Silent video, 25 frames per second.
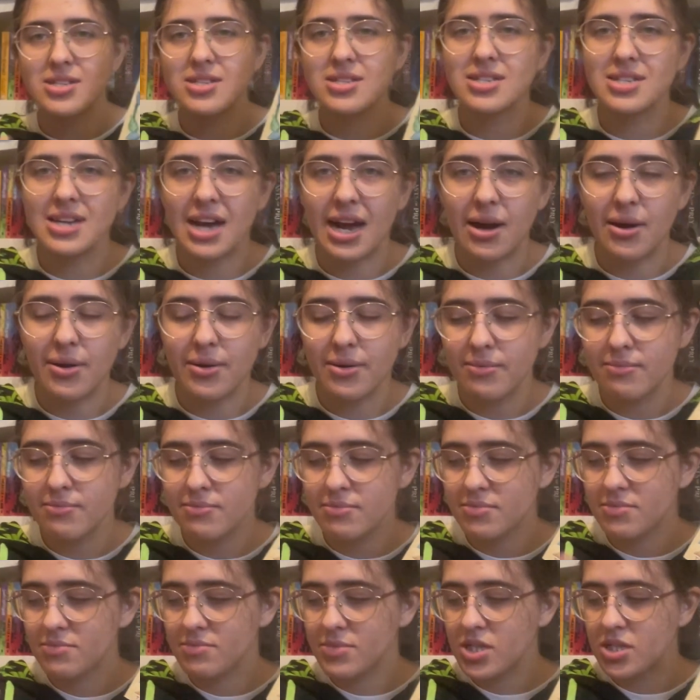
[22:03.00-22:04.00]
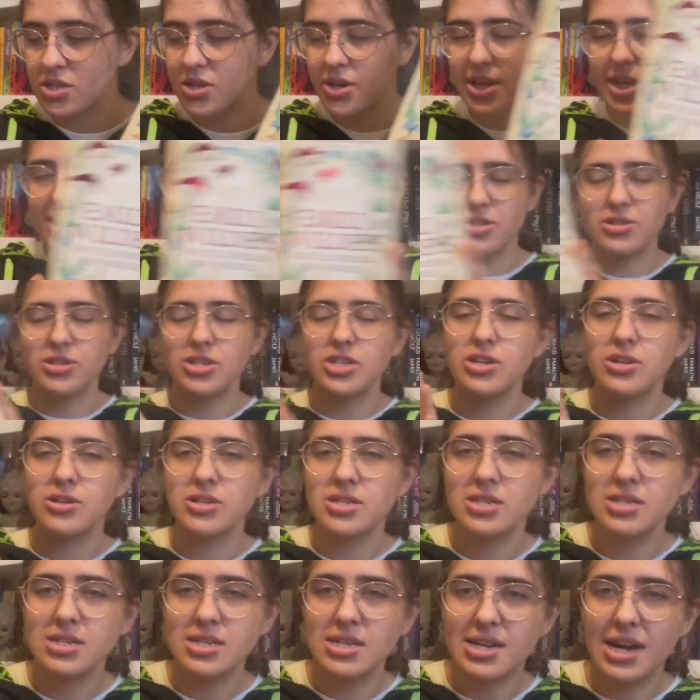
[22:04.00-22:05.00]
town. So she goes
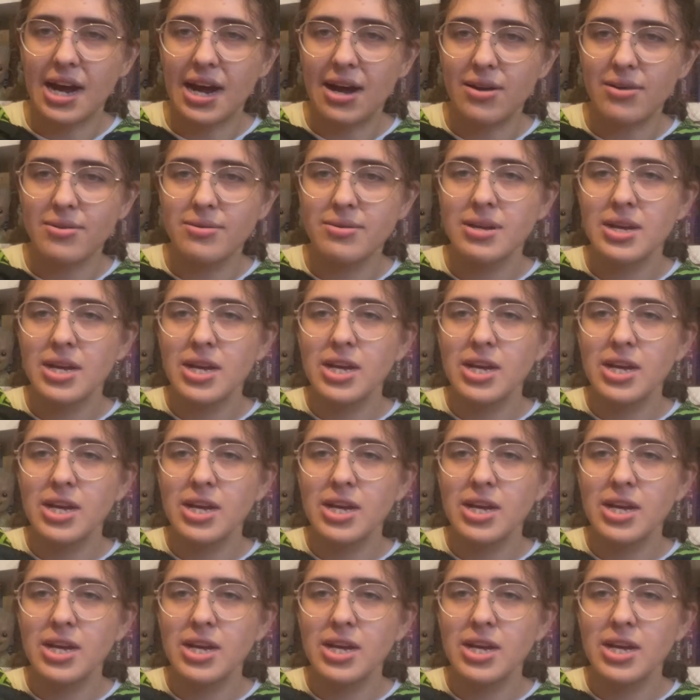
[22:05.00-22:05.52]
to this town